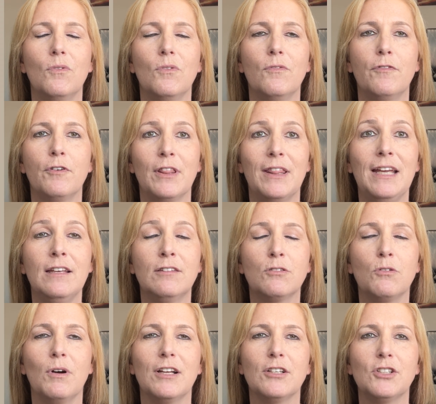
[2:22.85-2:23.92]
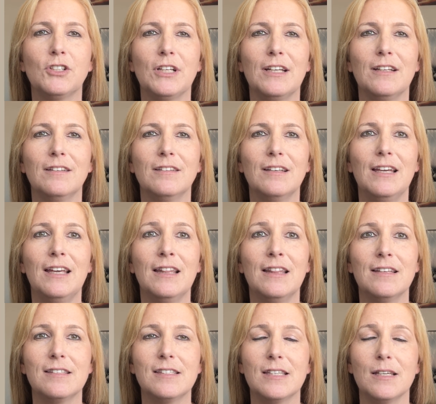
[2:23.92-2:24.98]
For these questions, in
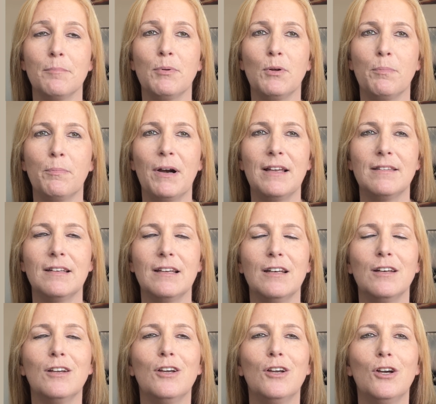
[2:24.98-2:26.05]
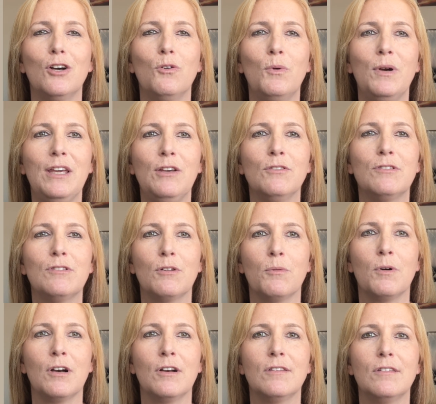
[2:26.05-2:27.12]
the simple present, we use the
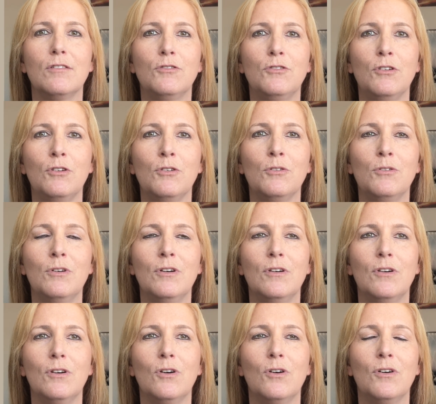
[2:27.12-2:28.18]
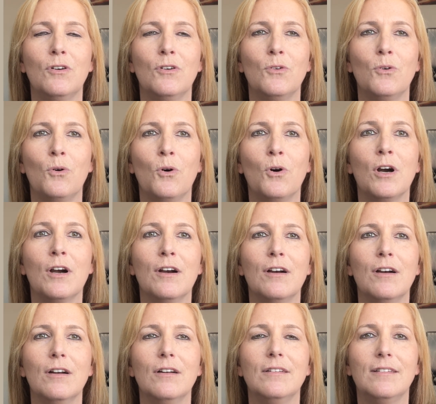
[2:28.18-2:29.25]
words do or
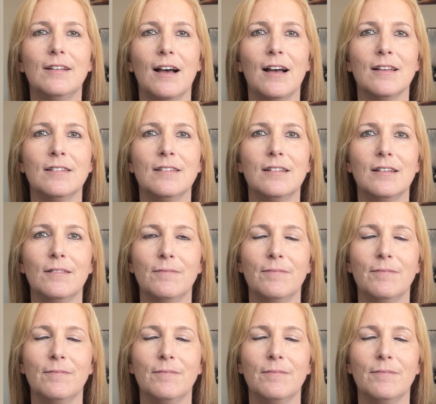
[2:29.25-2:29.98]
does.